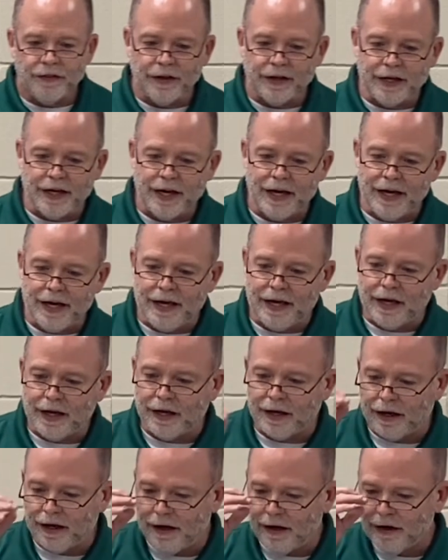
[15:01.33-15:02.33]
the
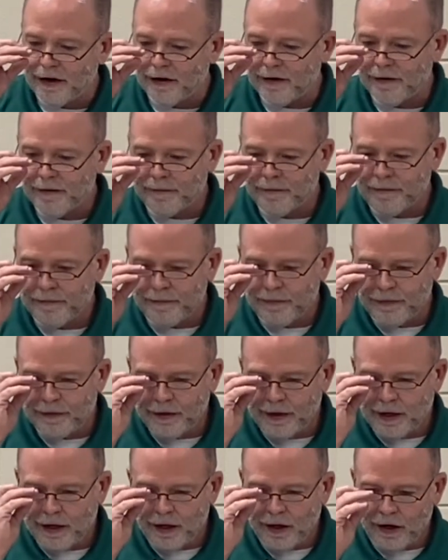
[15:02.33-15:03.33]
king?
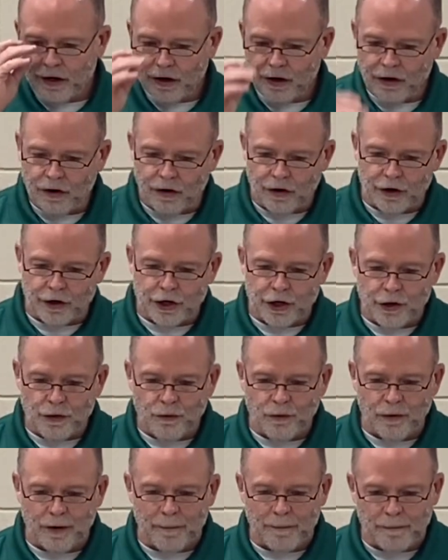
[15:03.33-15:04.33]
Are you
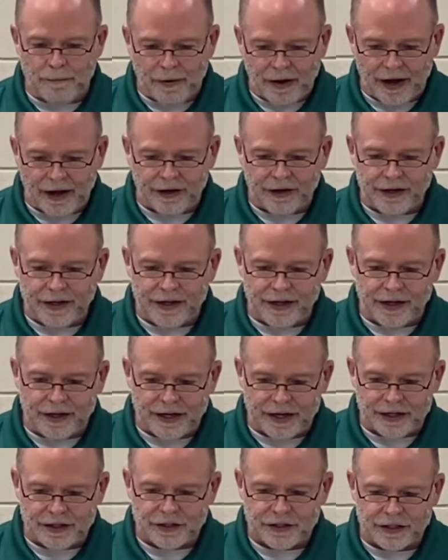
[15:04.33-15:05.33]
rebelling
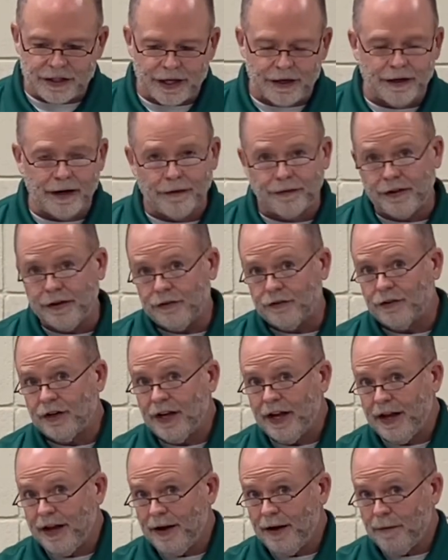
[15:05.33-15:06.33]
against the king? Now, this,
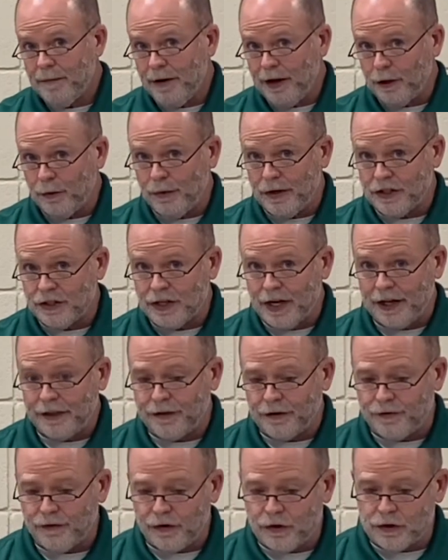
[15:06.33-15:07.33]
by the way, is not
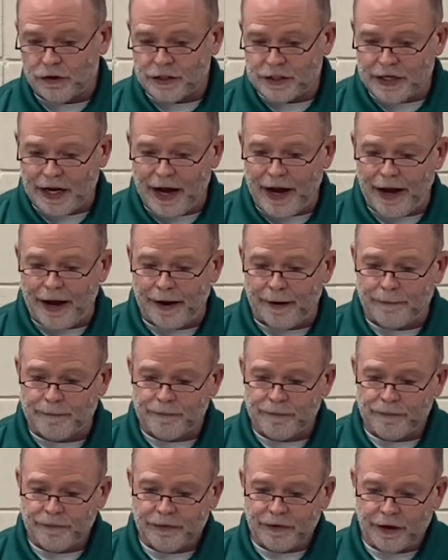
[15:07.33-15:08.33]
the first time
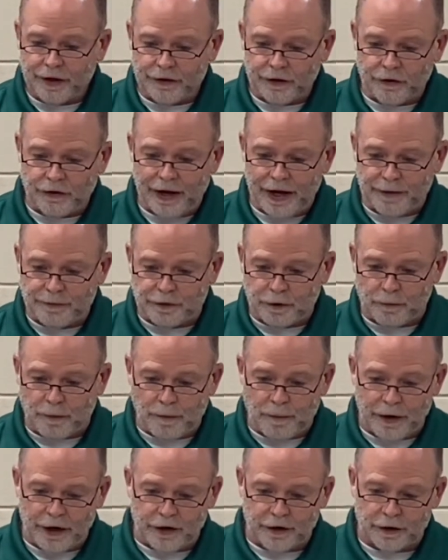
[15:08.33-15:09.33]
their names have
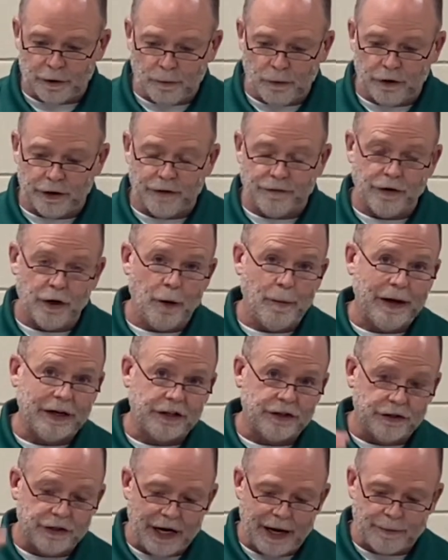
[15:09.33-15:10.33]
appeared in the book. If you go back
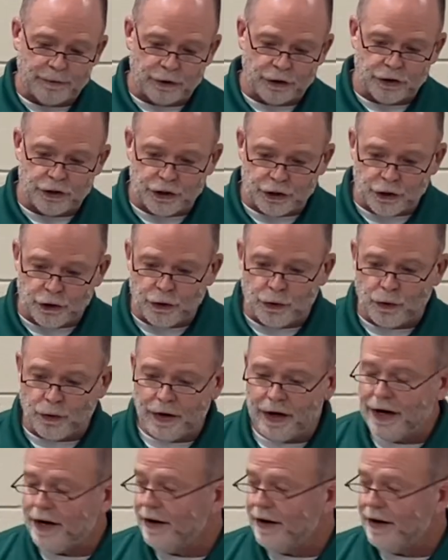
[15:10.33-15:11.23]
to chapter 2,